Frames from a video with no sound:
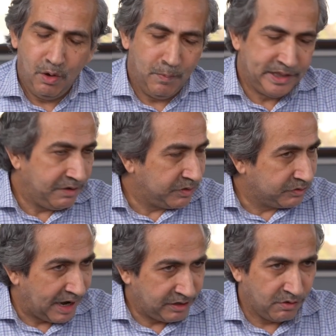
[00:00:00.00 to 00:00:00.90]
Whether he
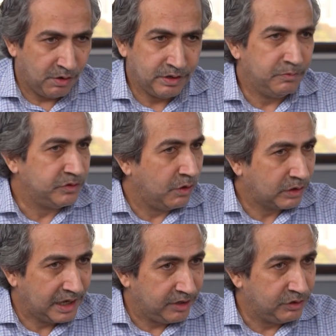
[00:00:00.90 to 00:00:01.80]
was right or wrong was
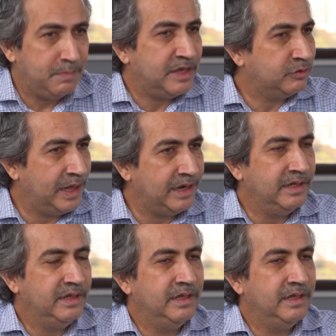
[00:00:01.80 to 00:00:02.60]
not clear to him as well.